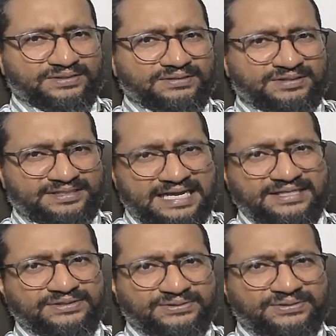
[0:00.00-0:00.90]
the
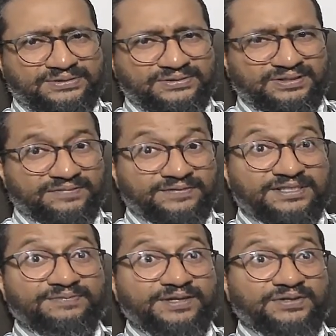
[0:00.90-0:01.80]
title of this
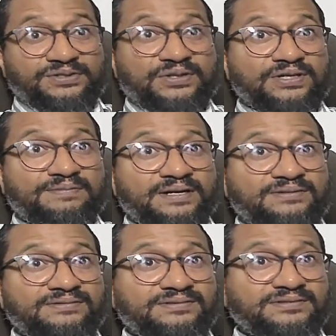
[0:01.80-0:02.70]
video is all
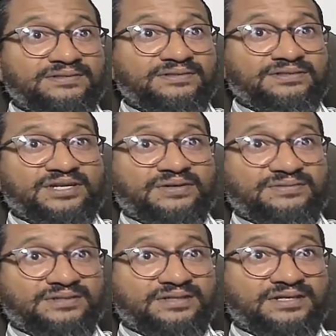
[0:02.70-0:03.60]
about? You know,
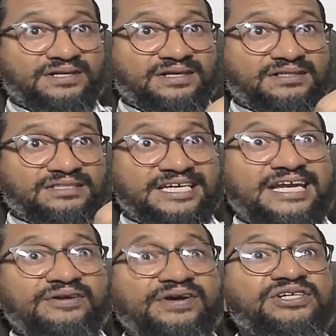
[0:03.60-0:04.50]

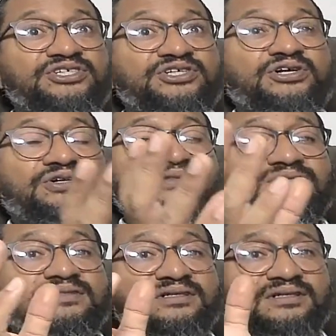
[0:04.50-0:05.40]
generational
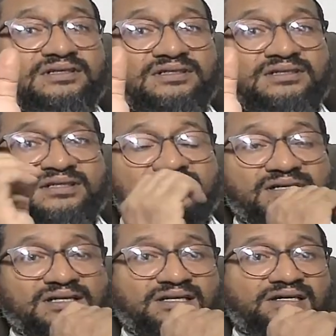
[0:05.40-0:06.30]

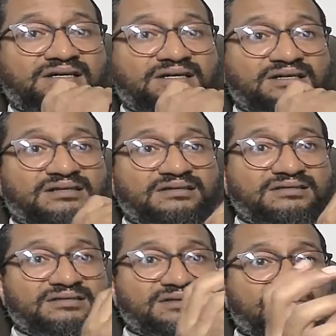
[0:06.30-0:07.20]
uh,
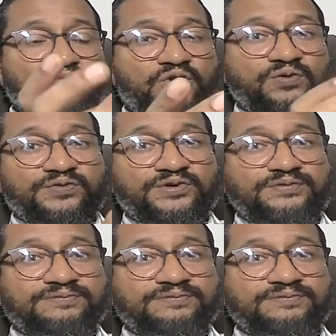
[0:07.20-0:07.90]
worldview.